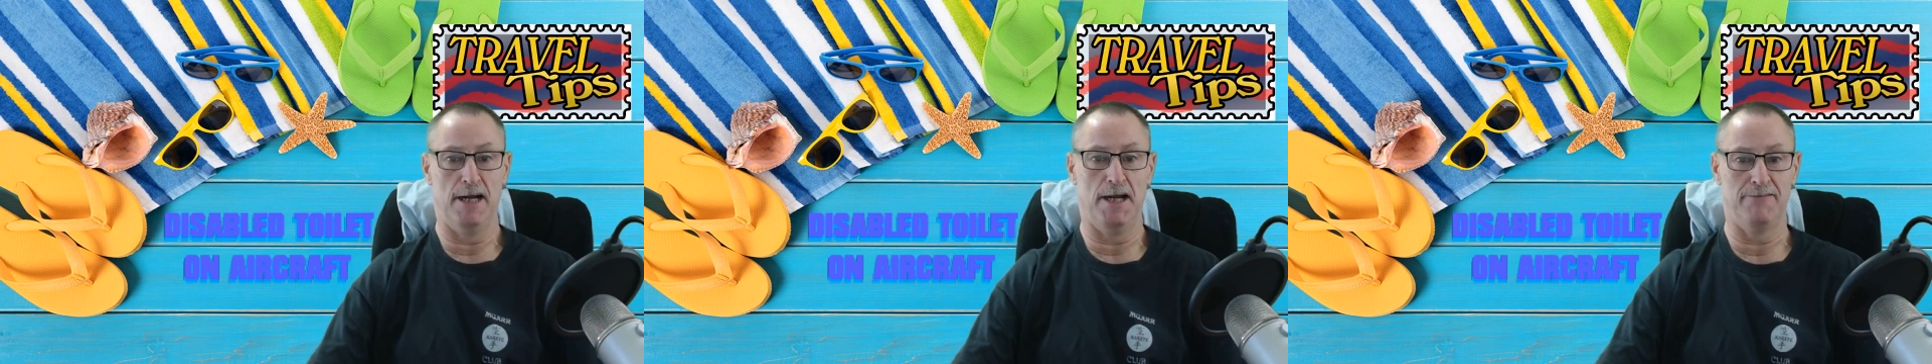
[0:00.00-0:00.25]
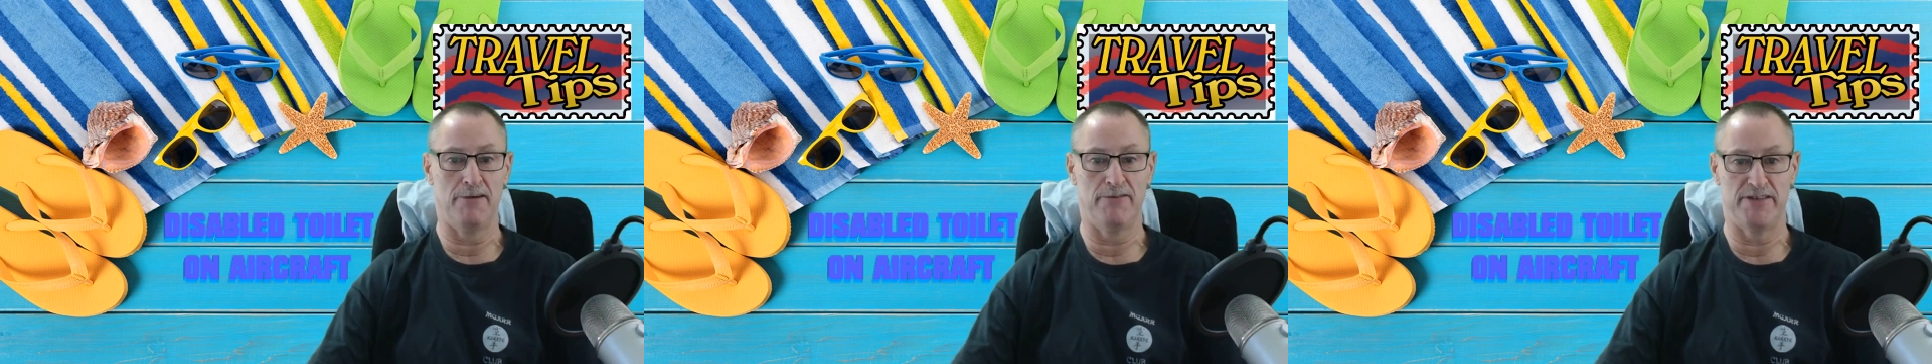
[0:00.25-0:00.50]

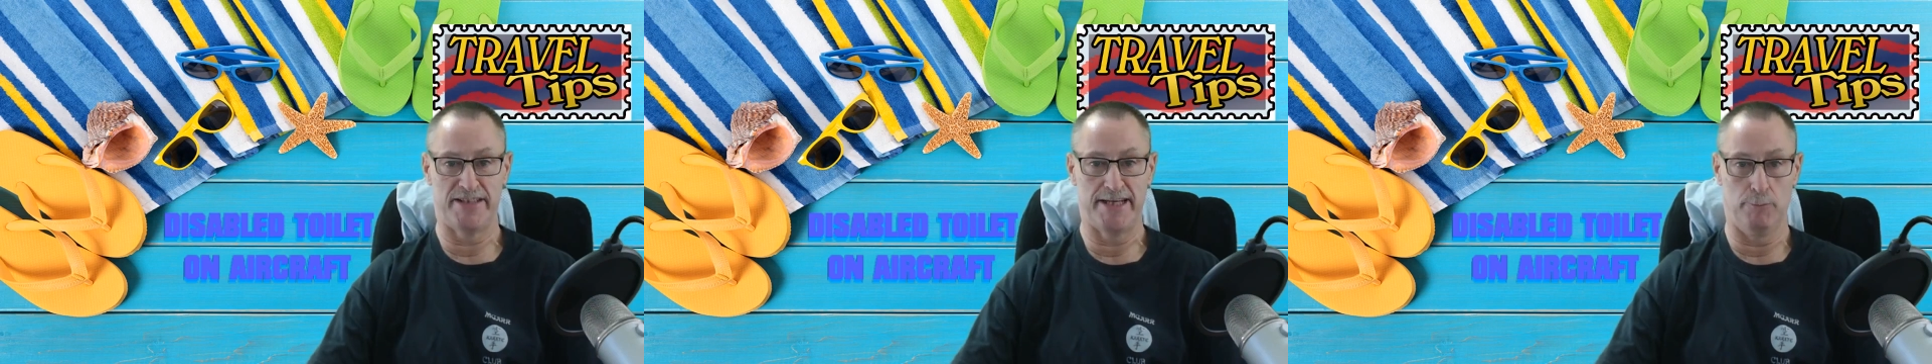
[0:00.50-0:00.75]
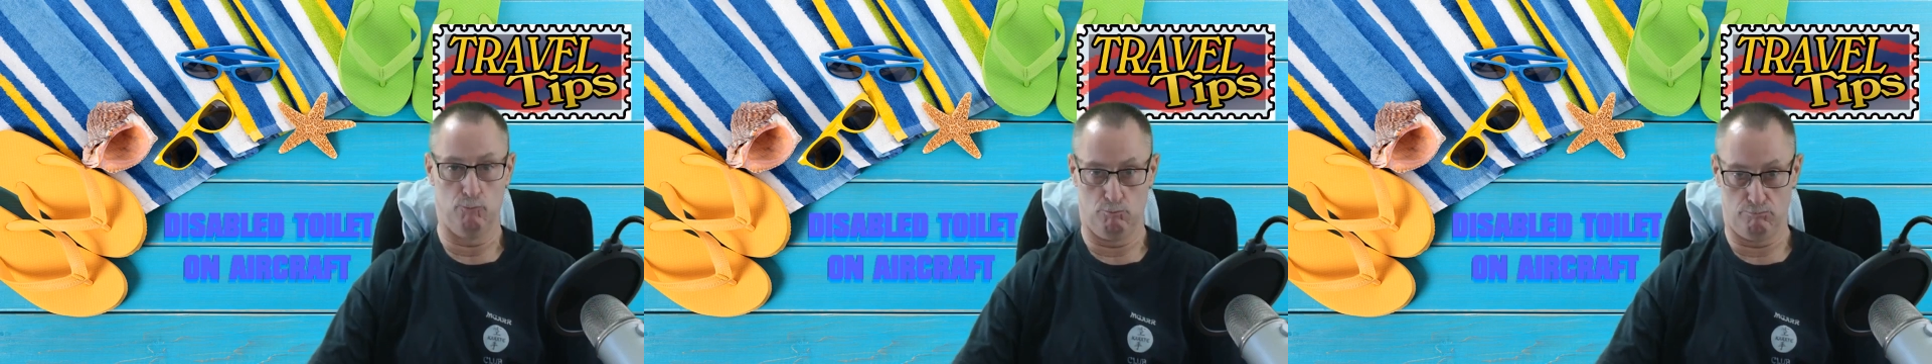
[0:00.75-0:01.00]
I've
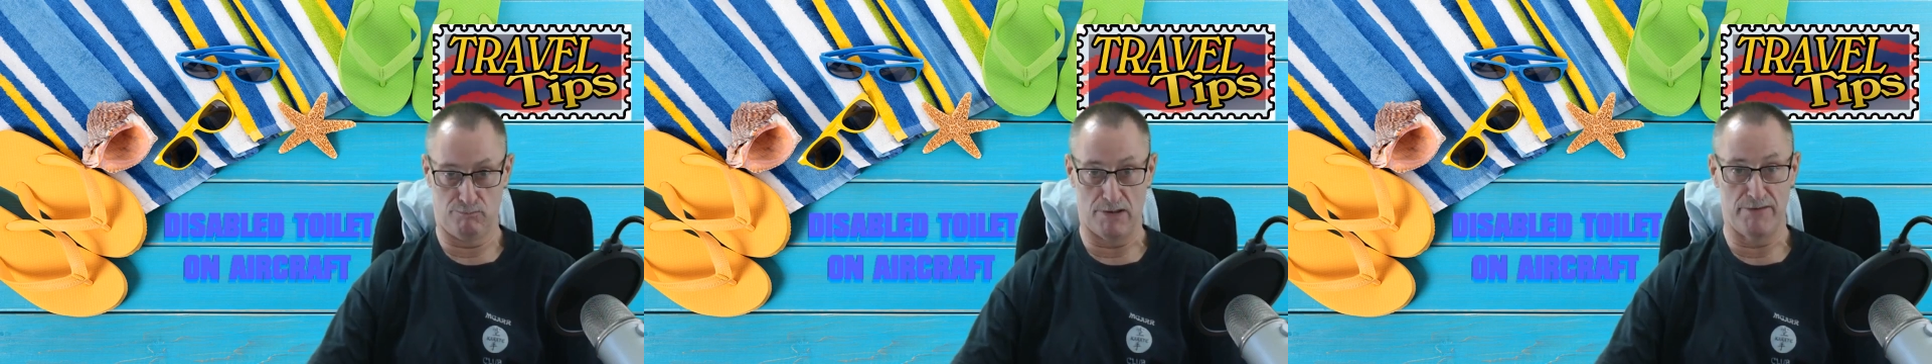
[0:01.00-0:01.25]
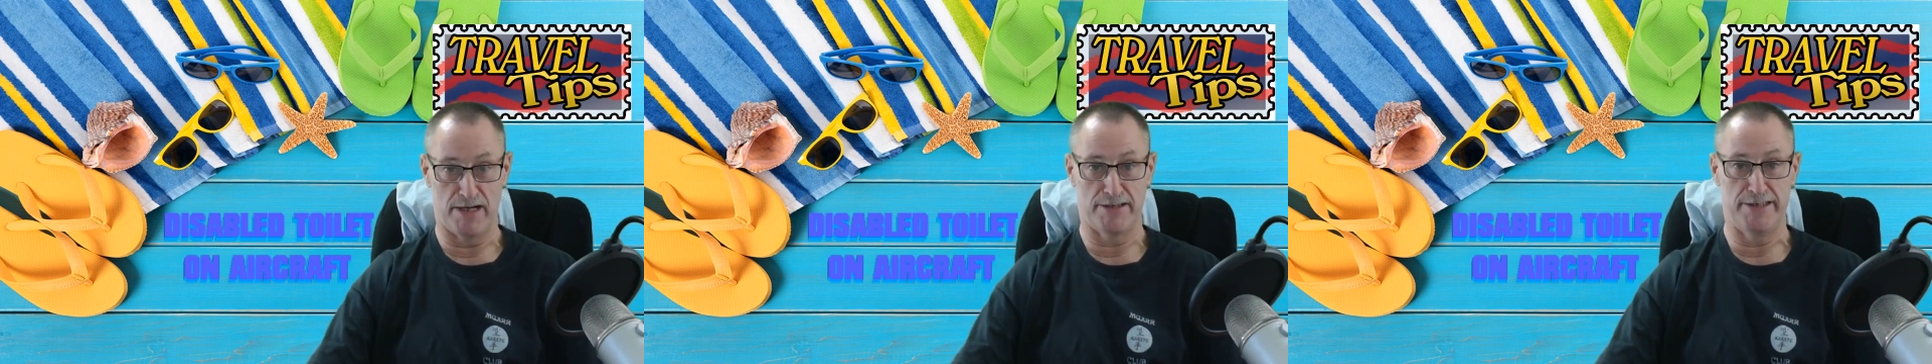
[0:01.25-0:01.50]

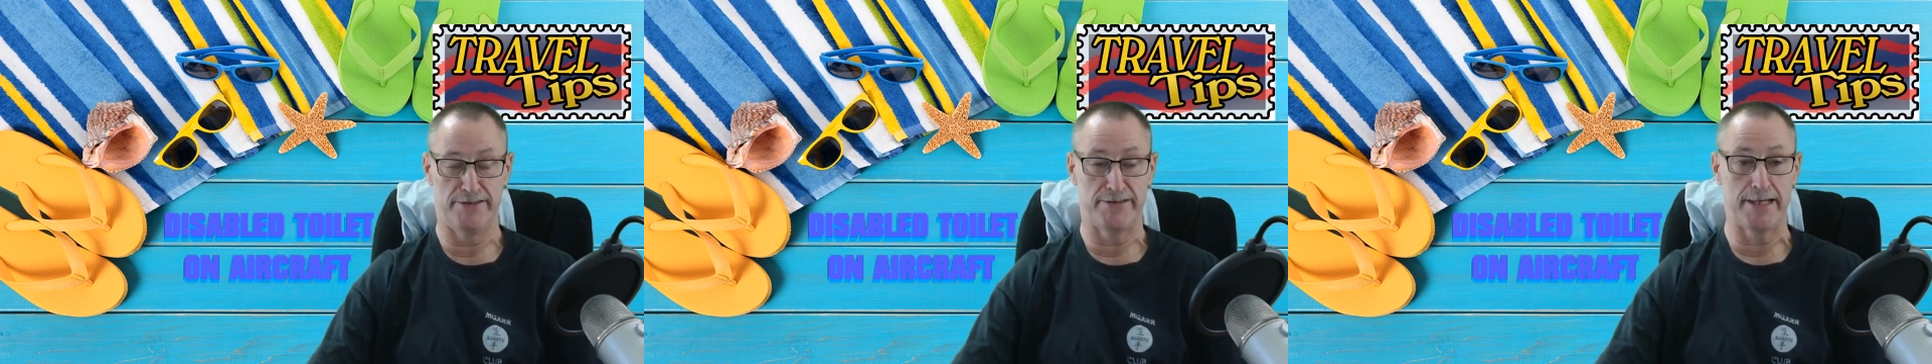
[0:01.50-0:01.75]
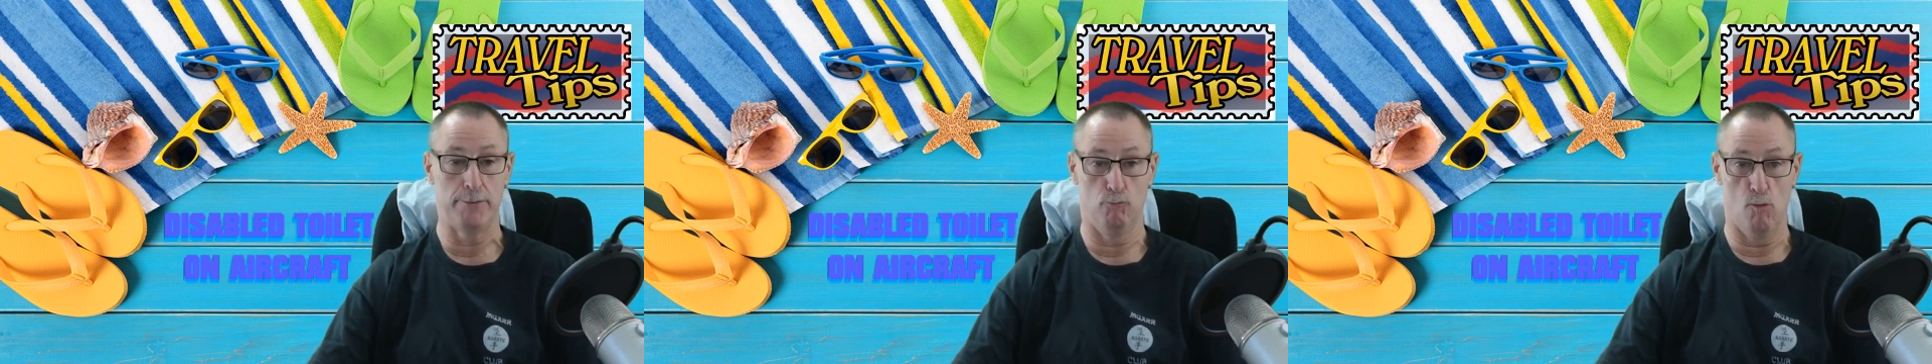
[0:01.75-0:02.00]
never actually
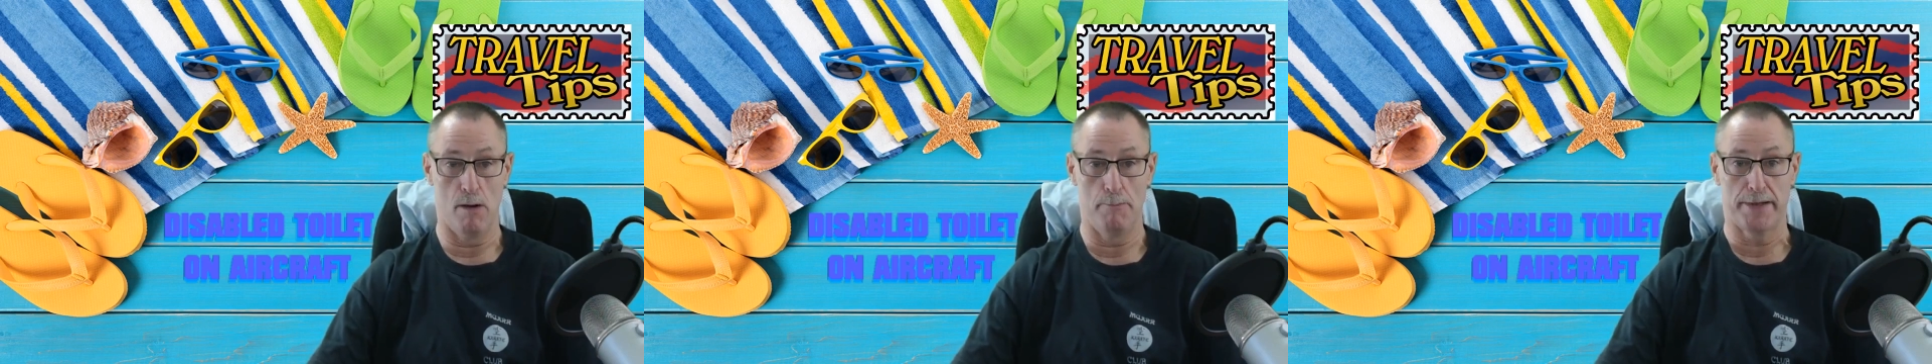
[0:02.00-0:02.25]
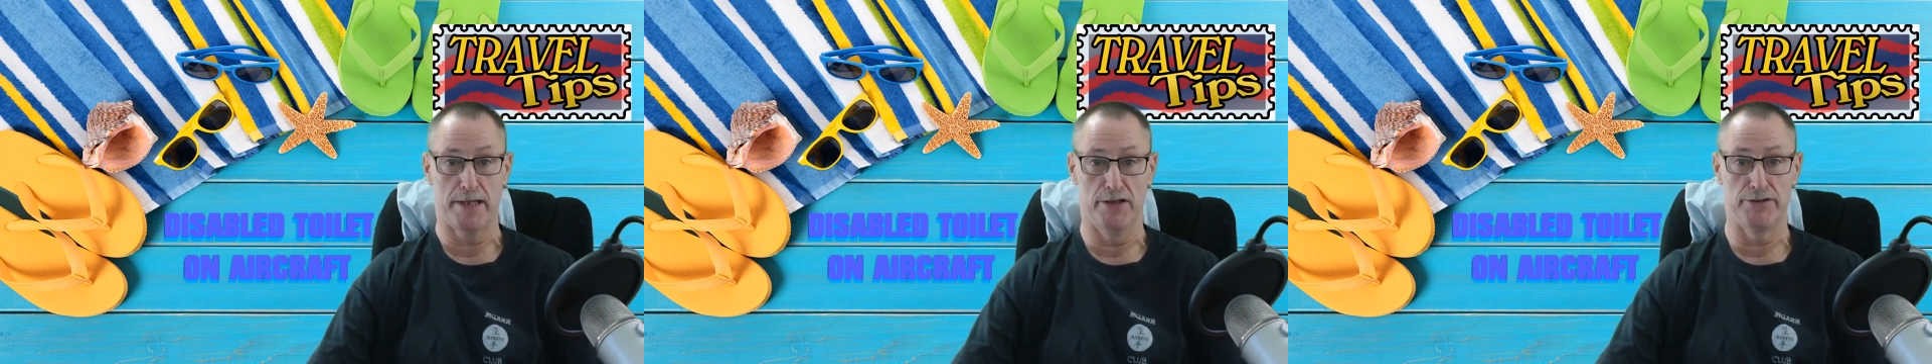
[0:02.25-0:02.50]
seen one
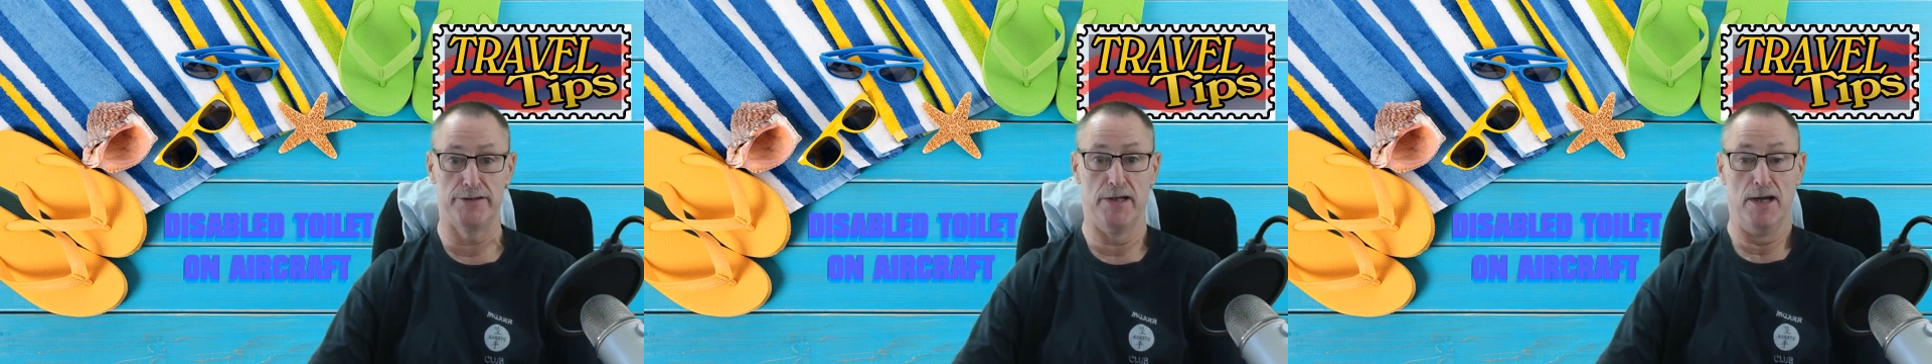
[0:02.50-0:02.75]
because,